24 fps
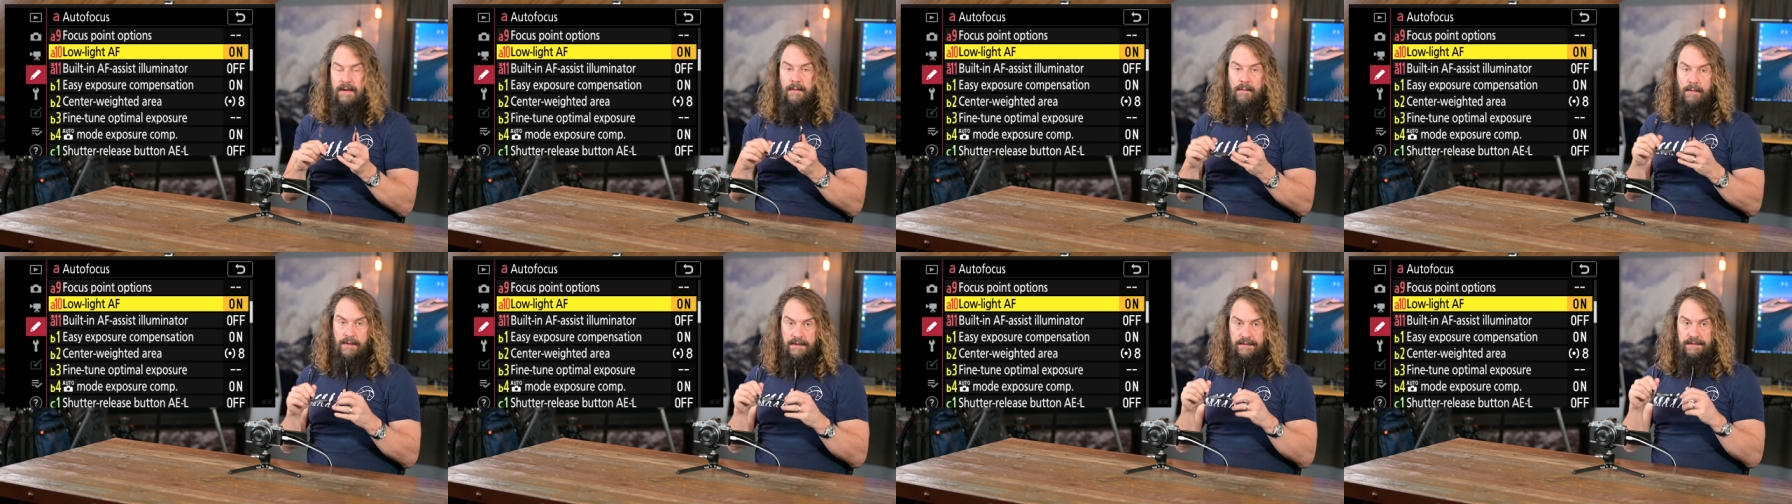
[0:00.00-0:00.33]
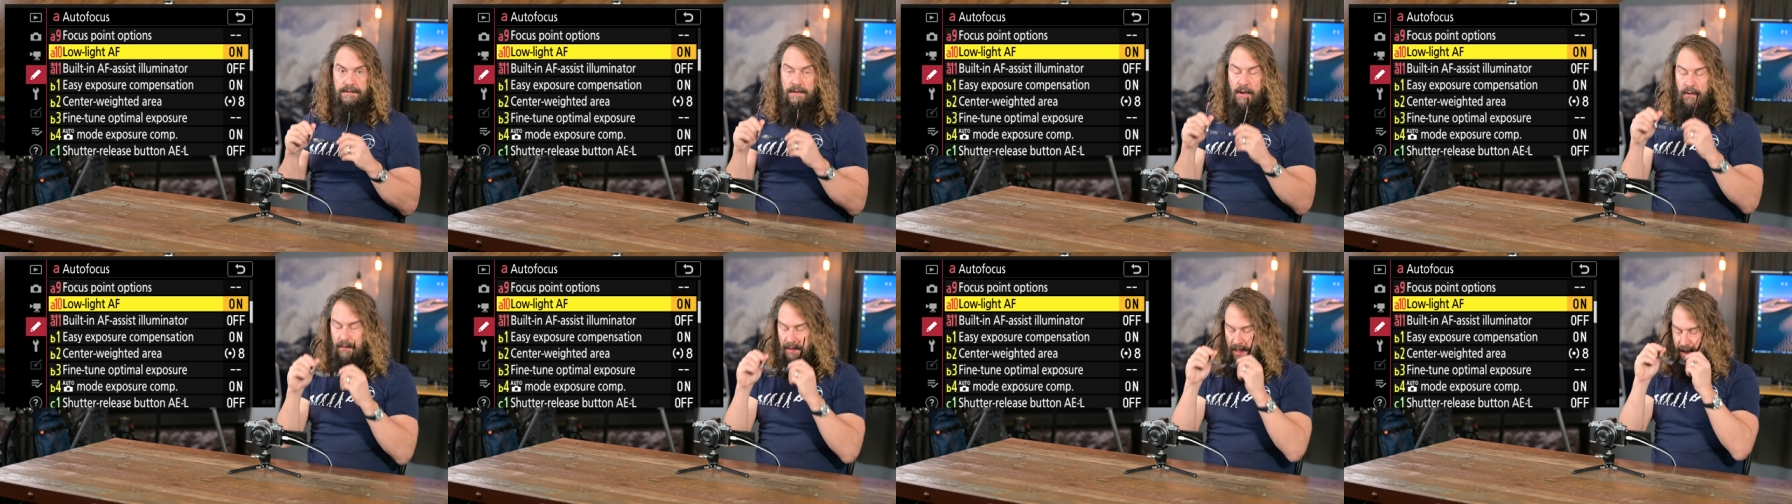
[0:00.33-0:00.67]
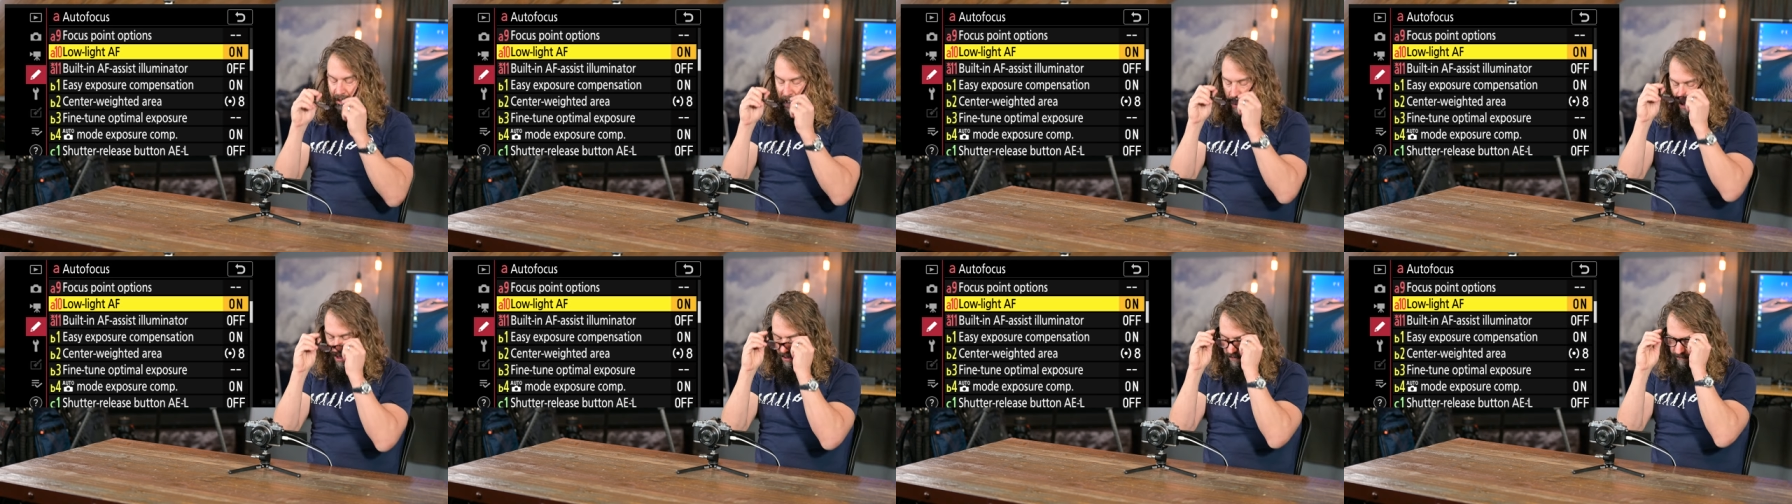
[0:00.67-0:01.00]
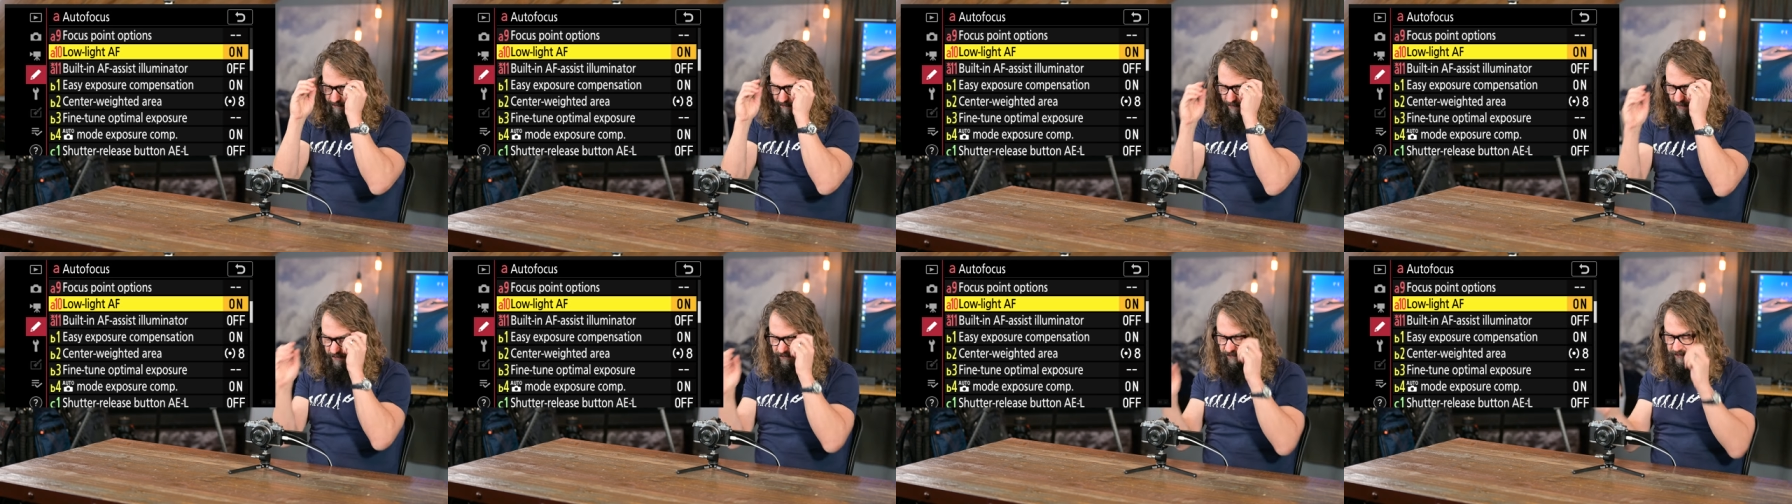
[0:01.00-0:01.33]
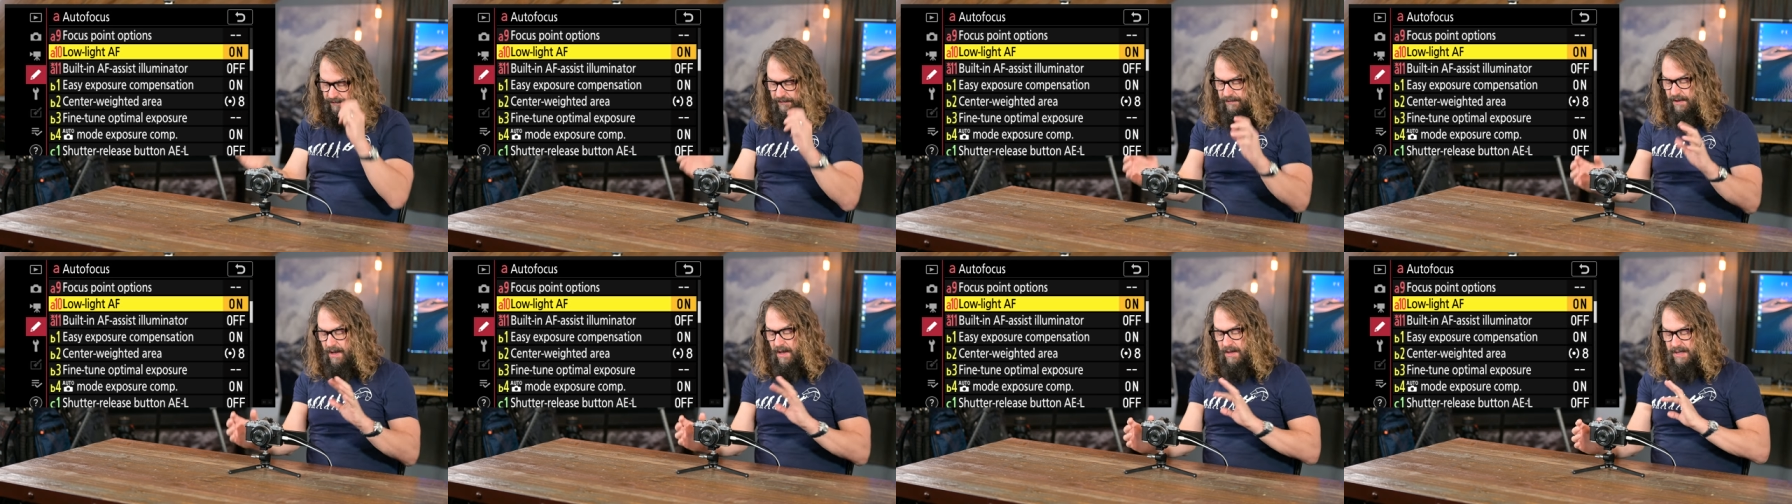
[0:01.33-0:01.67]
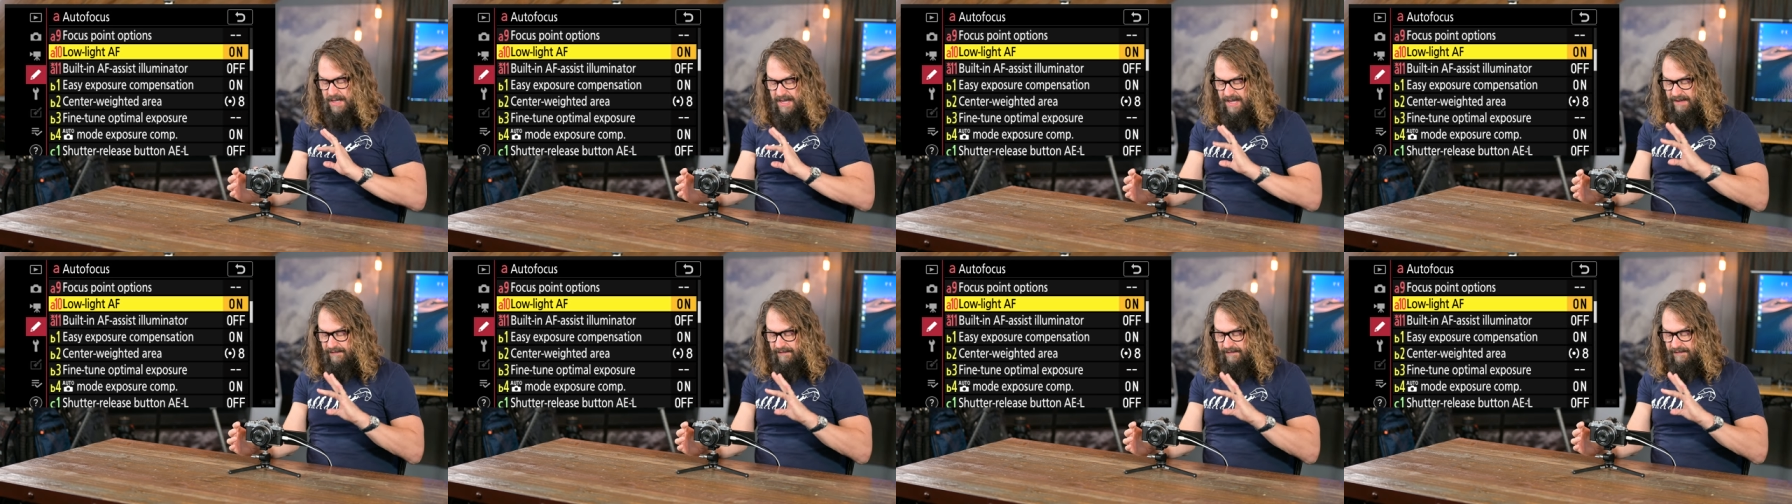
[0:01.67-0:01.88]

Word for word: with low-light autofocus turned on.